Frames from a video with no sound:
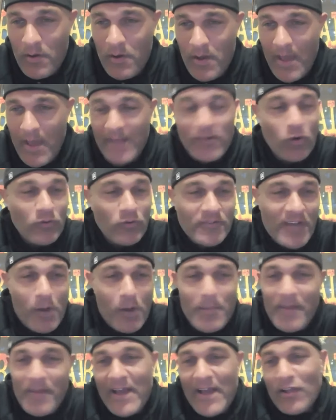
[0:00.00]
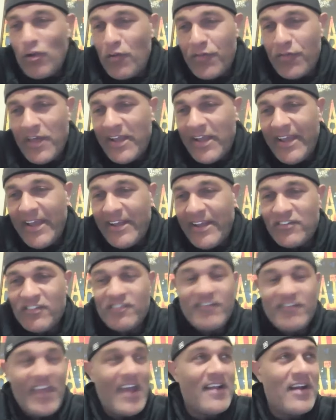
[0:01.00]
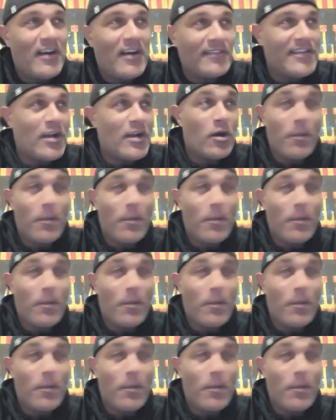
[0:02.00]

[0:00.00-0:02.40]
And don't tell me that you think he can just stand out there.